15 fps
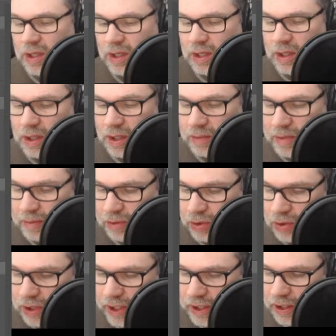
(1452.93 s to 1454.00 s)
uh, people
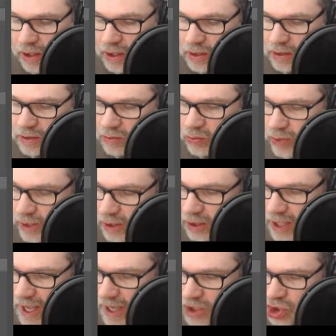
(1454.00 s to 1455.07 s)
who like art, real,
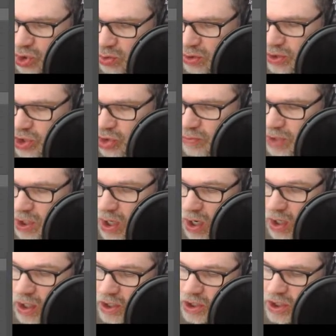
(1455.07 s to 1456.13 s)
actual human
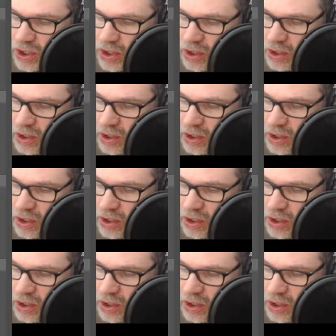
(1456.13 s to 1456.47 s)
art.